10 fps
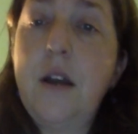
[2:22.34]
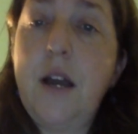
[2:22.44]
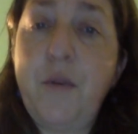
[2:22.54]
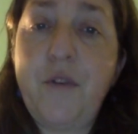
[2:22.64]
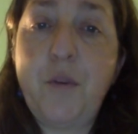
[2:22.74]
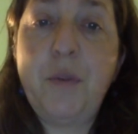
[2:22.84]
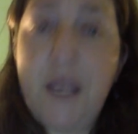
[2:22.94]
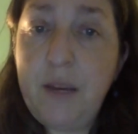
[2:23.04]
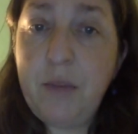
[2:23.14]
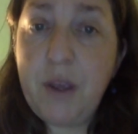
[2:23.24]
I prefer
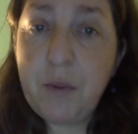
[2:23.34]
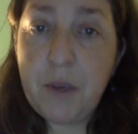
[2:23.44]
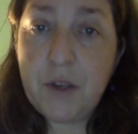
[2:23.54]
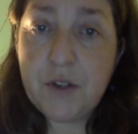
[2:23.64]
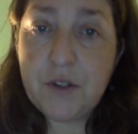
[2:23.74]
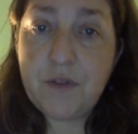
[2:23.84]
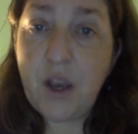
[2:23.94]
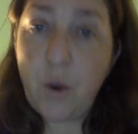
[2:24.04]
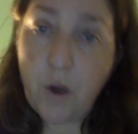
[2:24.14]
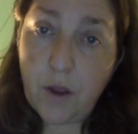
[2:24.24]
plain paper pages of
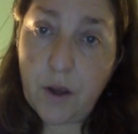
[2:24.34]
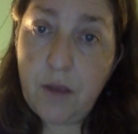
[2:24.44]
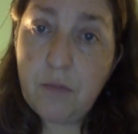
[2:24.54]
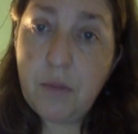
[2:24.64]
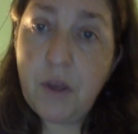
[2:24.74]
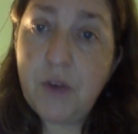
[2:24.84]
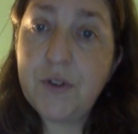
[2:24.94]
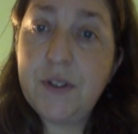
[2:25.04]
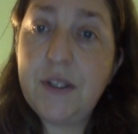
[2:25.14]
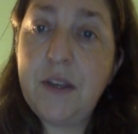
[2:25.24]
high quality. Pen
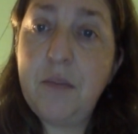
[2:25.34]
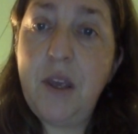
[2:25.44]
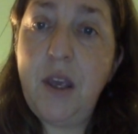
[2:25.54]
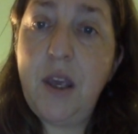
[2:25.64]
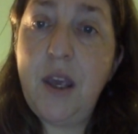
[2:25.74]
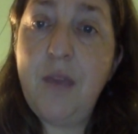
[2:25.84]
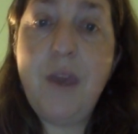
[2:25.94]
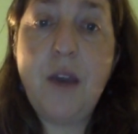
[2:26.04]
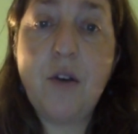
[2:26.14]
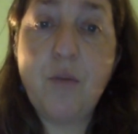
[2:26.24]
choice can be a
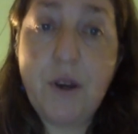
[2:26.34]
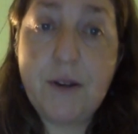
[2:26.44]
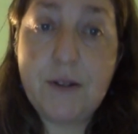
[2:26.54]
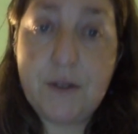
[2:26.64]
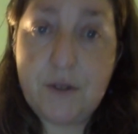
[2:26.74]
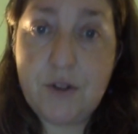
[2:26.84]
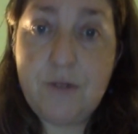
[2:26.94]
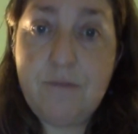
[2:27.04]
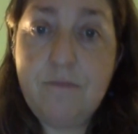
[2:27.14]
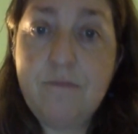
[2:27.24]
make or break
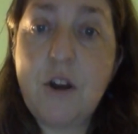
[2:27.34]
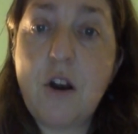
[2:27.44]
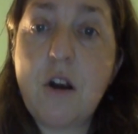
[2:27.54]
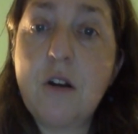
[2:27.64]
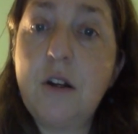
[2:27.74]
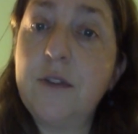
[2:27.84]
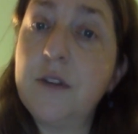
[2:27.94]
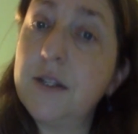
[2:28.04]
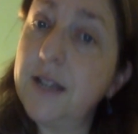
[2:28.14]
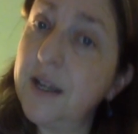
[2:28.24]
decision.
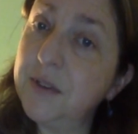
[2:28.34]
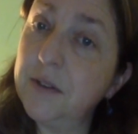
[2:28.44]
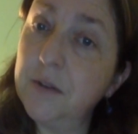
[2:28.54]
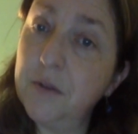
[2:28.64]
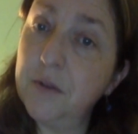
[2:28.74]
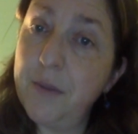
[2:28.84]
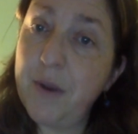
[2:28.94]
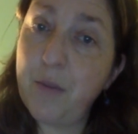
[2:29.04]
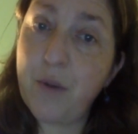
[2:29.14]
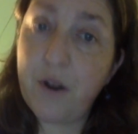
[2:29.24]
Hardcover is absolutely my
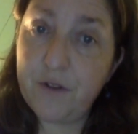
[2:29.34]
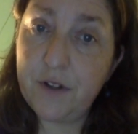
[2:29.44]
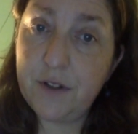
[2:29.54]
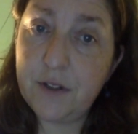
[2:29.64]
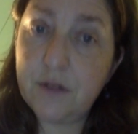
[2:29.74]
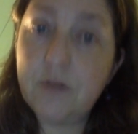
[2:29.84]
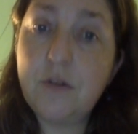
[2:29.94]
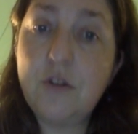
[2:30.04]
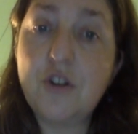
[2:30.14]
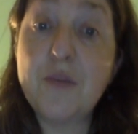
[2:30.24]
preference.
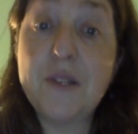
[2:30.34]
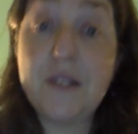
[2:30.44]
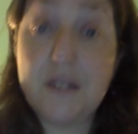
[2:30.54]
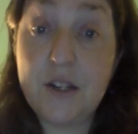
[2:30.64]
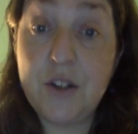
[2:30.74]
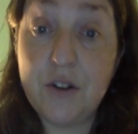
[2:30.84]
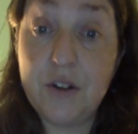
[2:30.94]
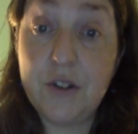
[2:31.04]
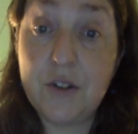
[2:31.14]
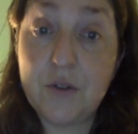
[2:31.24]
German stationery
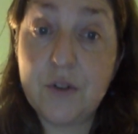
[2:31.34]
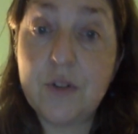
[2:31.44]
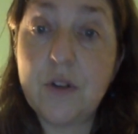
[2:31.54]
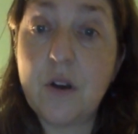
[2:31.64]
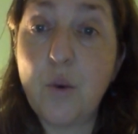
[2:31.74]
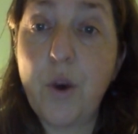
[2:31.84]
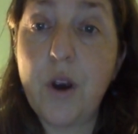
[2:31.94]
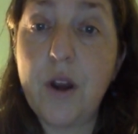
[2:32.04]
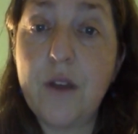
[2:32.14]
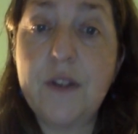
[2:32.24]
stores are where
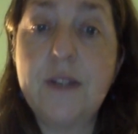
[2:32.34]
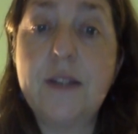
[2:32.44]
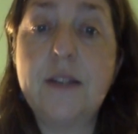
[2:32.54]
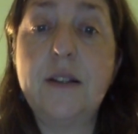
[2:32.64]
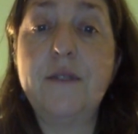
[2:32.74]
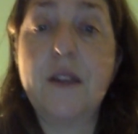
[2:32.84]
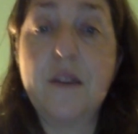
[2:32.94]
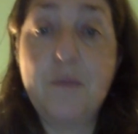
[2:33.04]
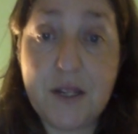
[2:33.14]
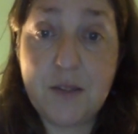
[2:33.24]
I have consistently found the
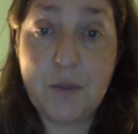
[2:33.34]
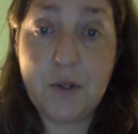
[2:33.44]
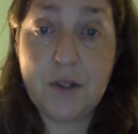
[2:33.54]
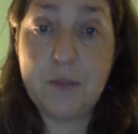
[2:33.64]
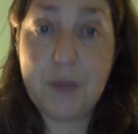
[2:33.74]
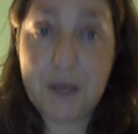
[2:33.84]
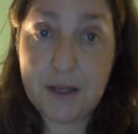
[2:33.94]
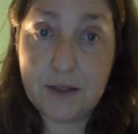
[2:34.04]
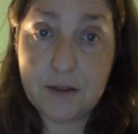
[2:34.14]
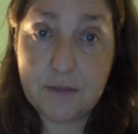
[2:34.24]
best books and
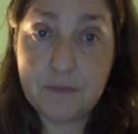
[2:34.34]
pens.